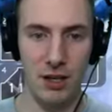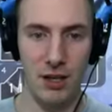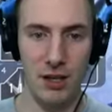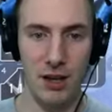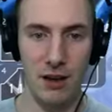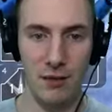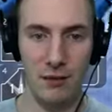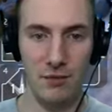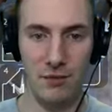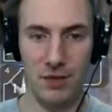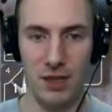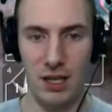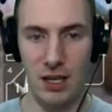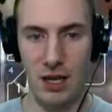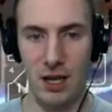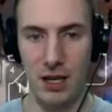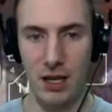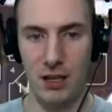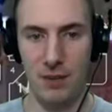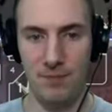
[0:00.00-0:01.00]
if
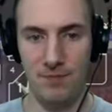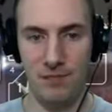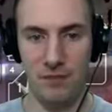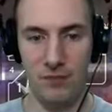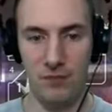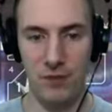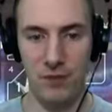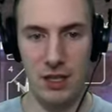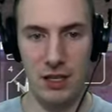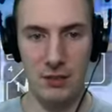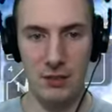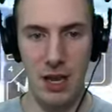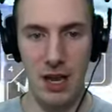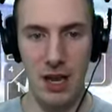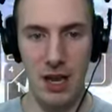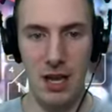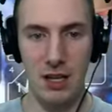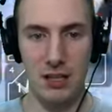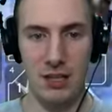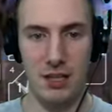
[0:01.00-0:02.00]
the freaking
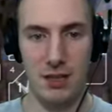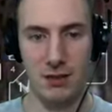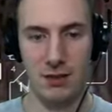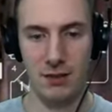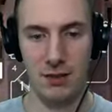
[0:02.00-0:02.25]
minions.